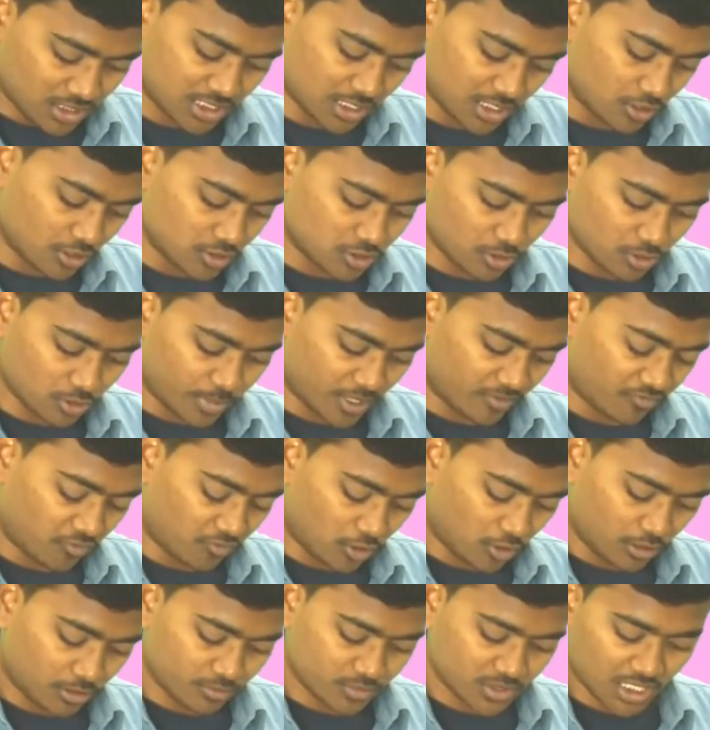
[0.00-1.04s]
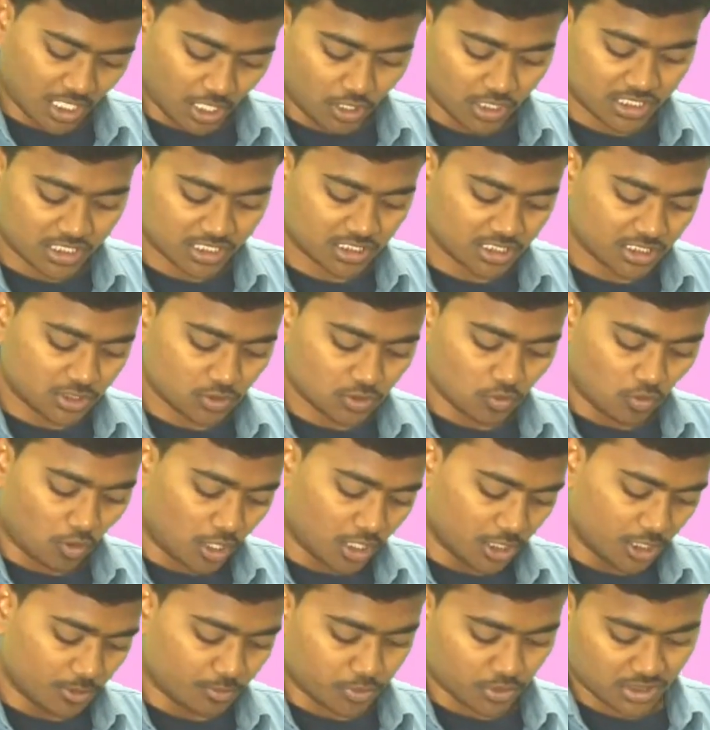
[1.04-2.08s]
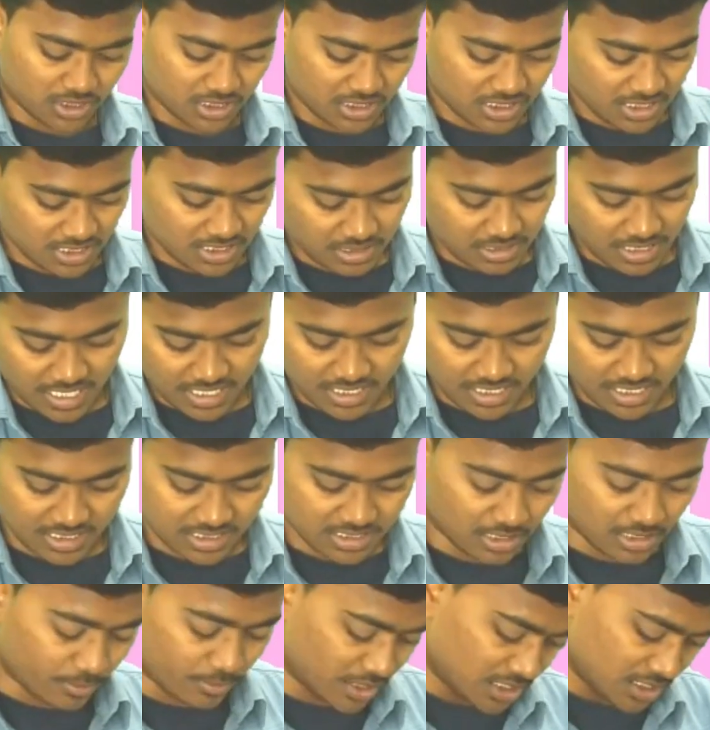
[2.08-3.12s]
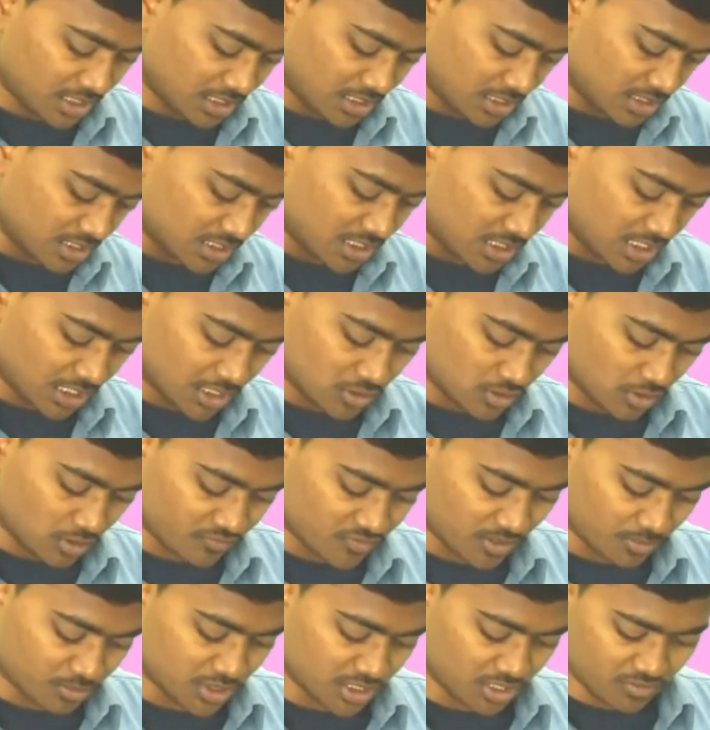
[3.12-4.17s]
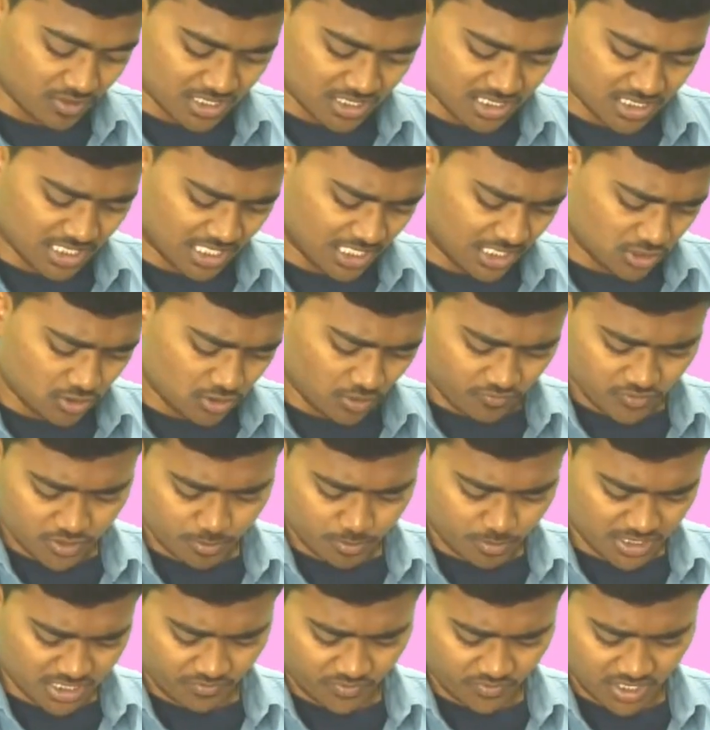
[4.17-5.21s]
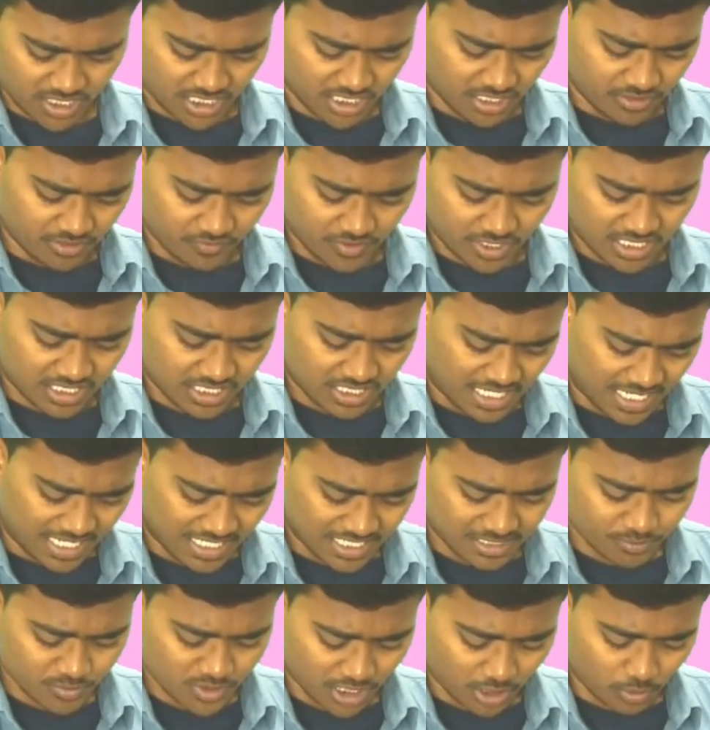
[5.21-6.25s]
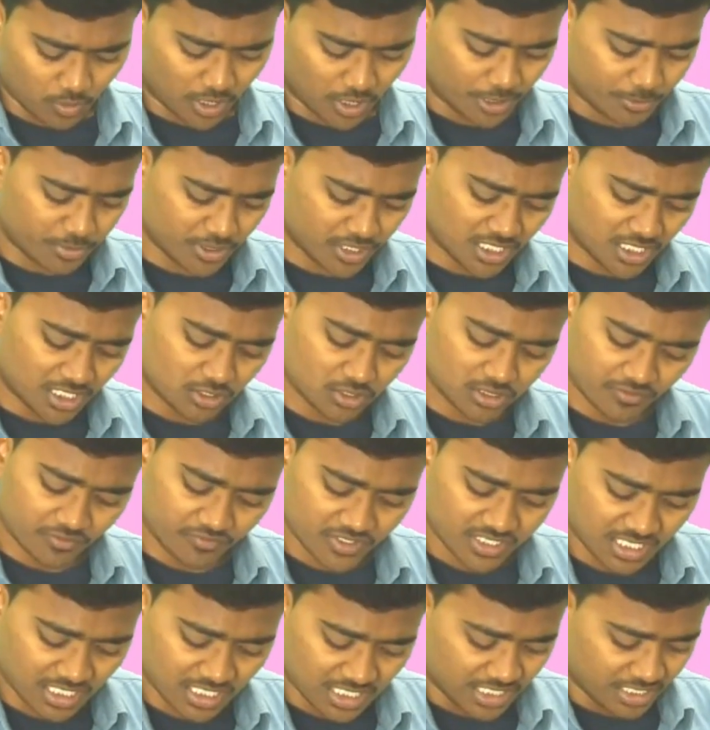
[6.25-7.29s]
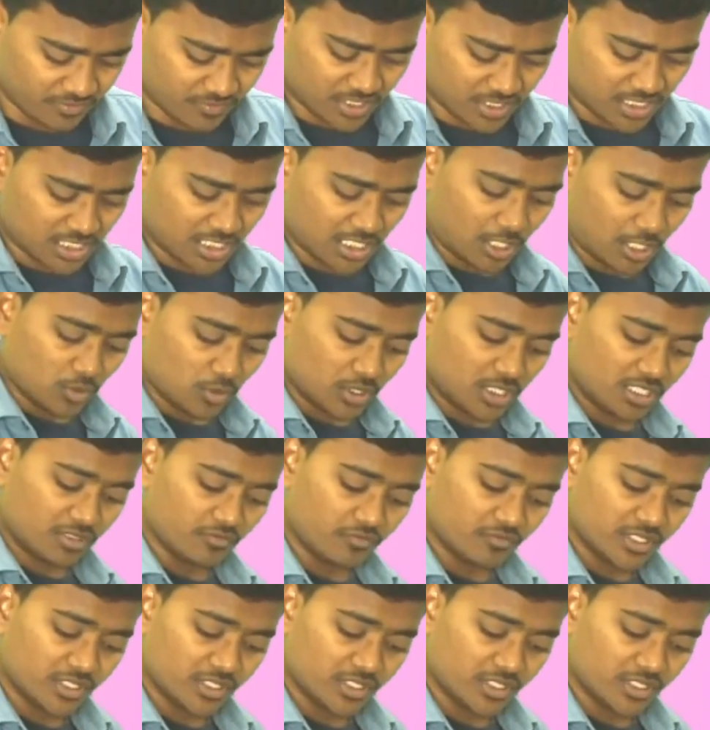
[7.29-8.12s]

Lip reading: he also performs alternative audit procedures like examining details of subsequent sales of specific inventory items acquired prior to the physical inventory counting.